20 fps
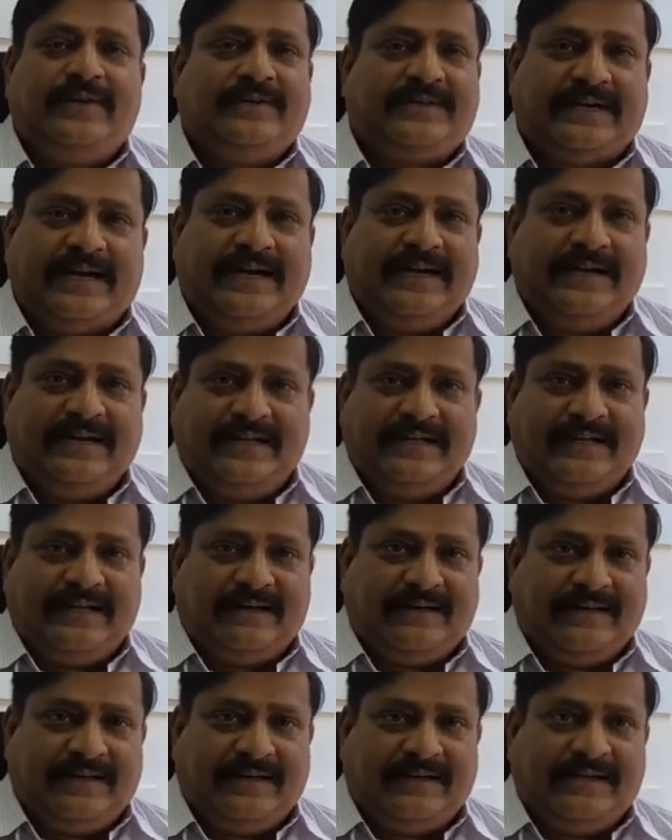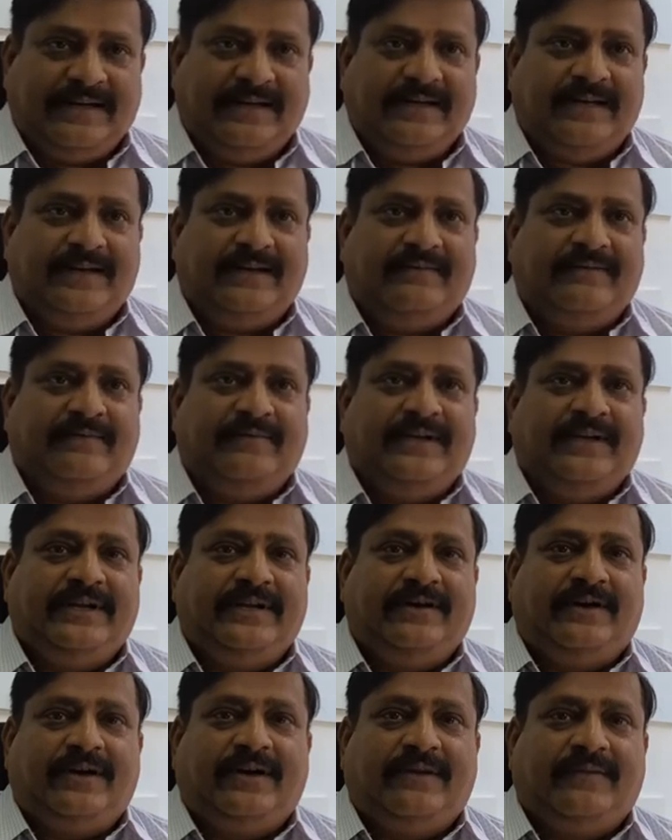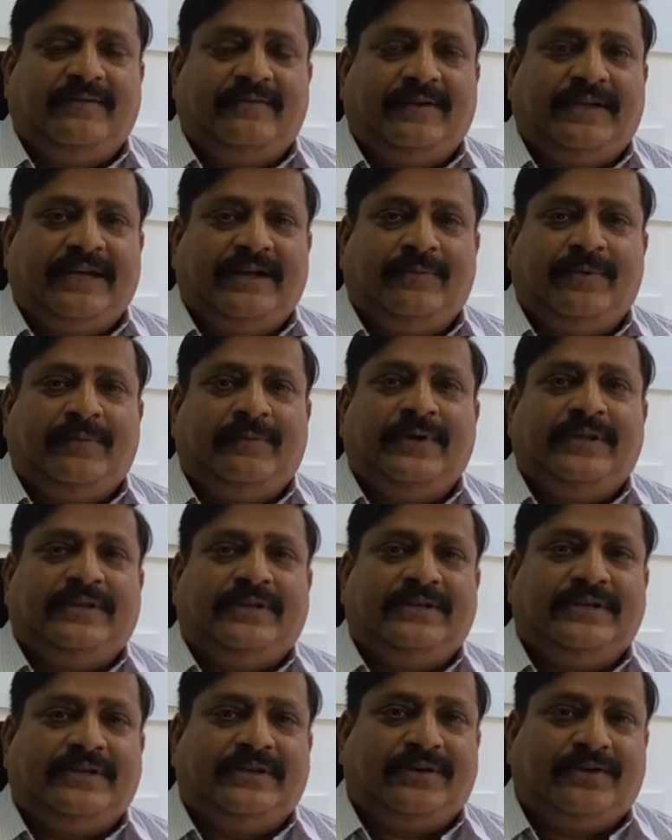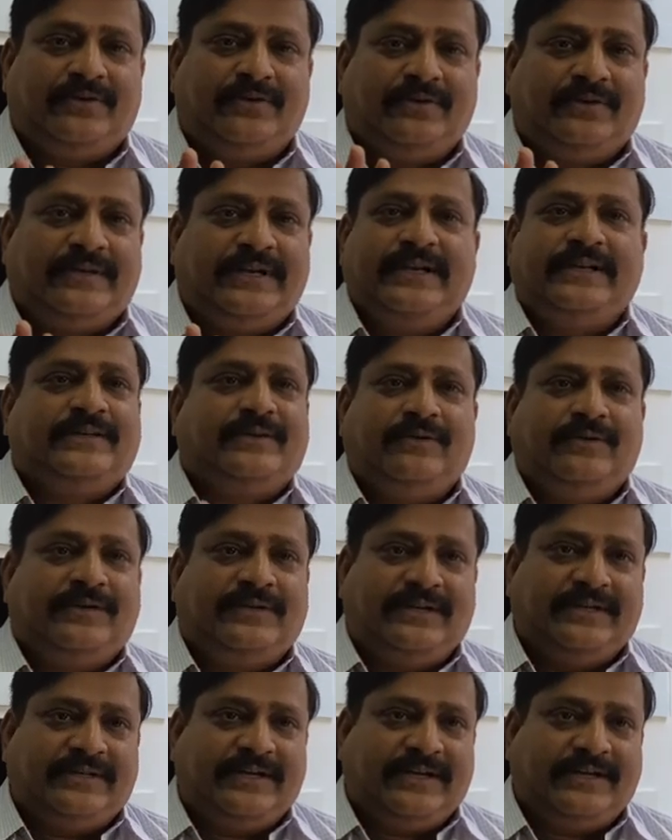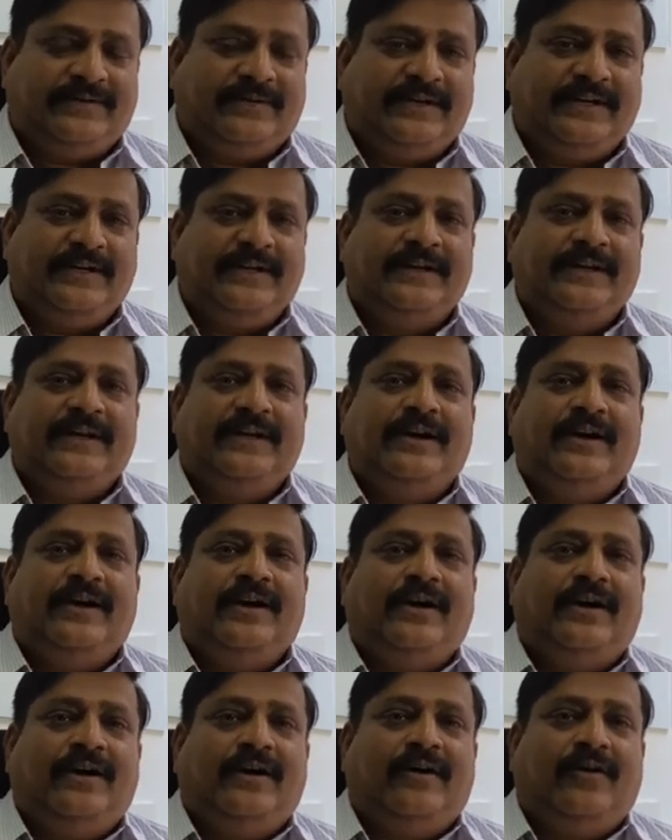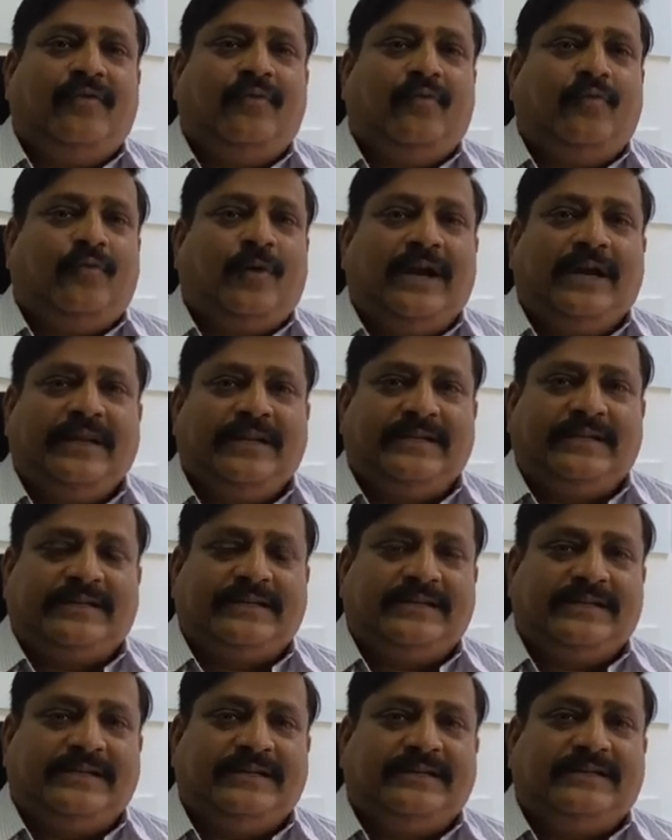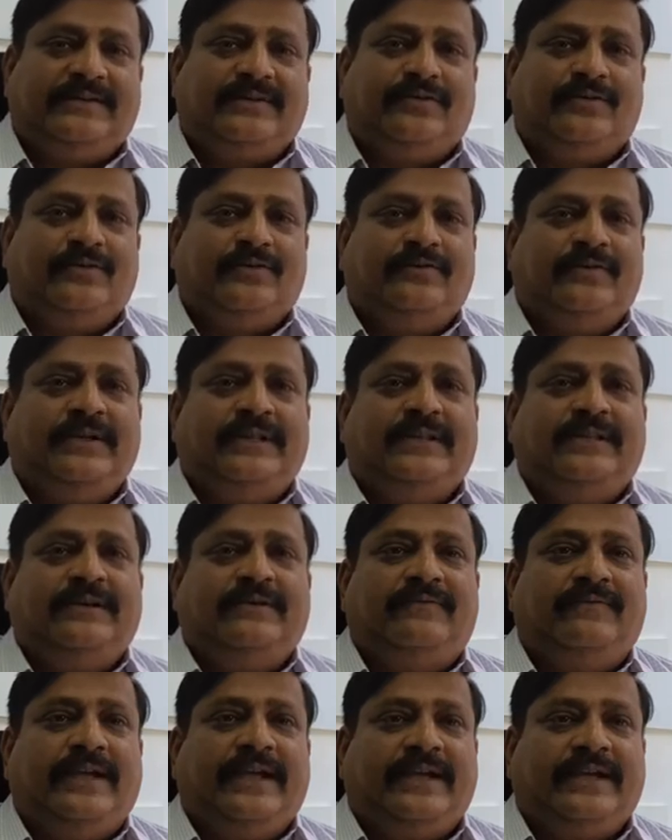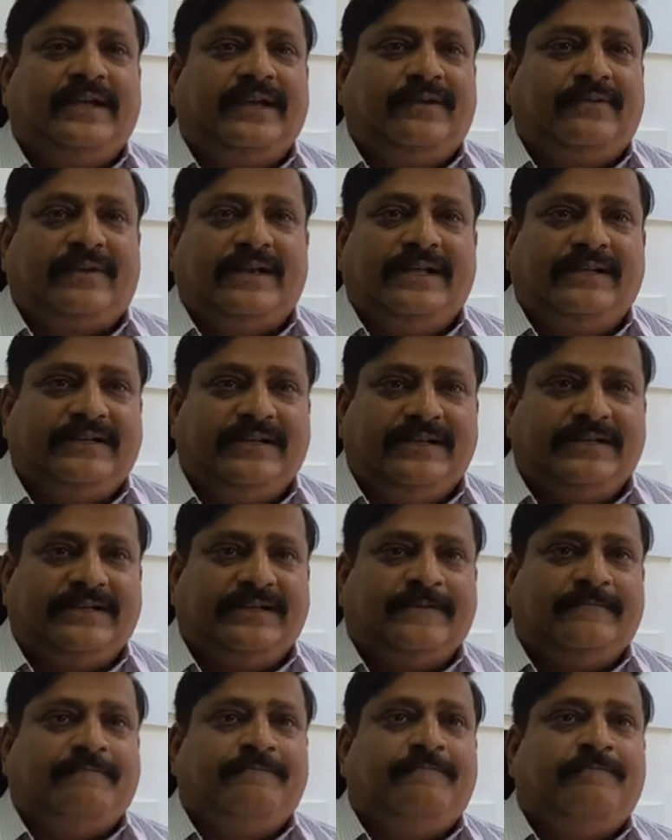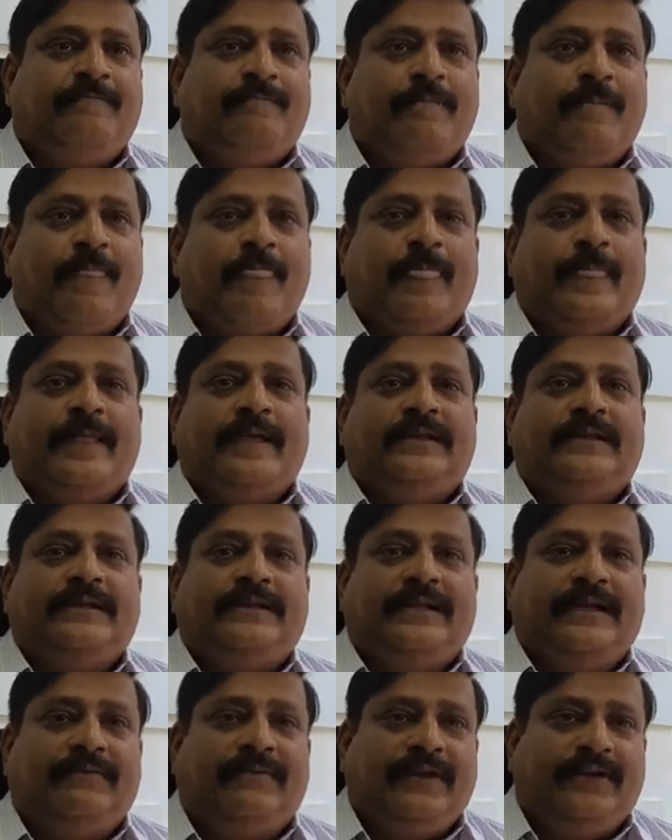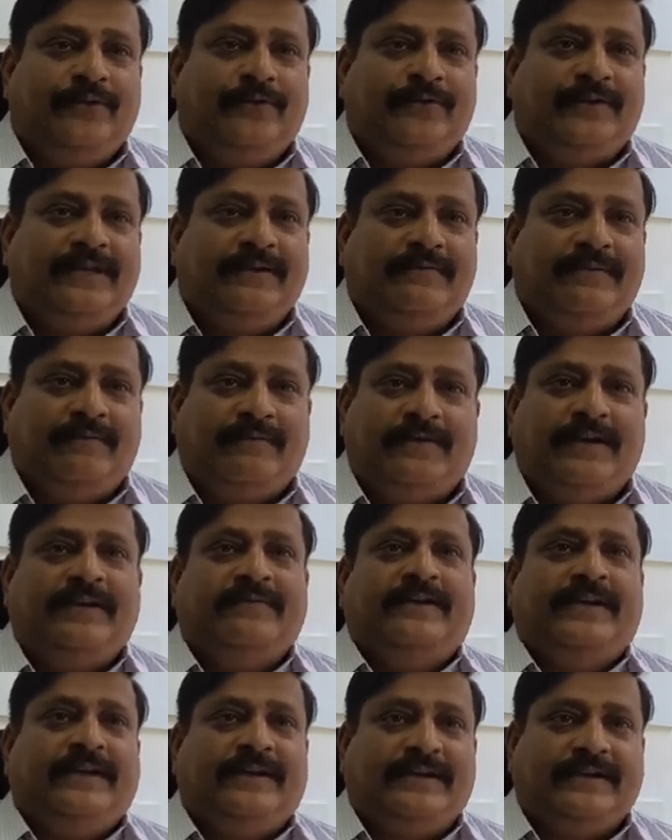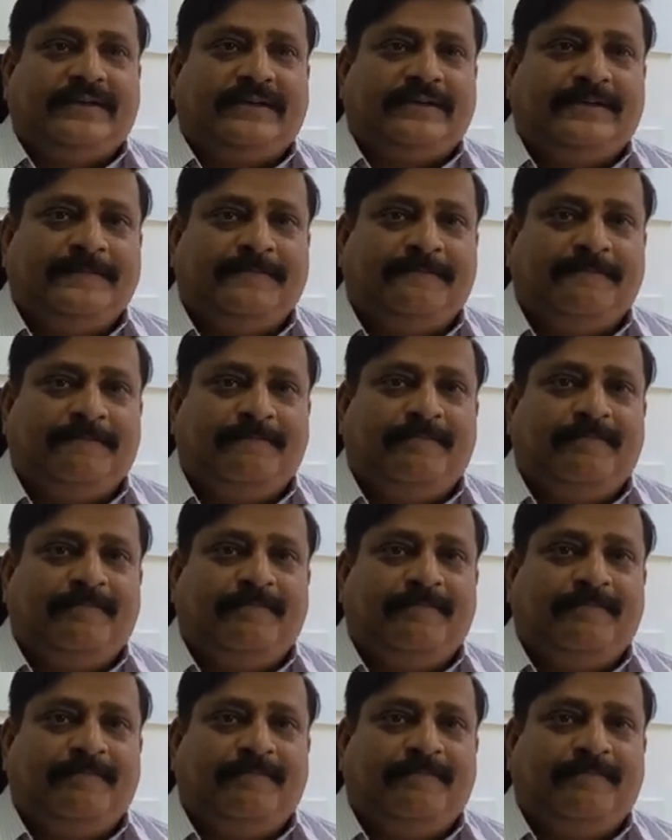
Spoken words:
studied their thing, and we came up with 2-3 solutions actually. One is to do with the vehicle utilization. See, they were using 50 vehicles.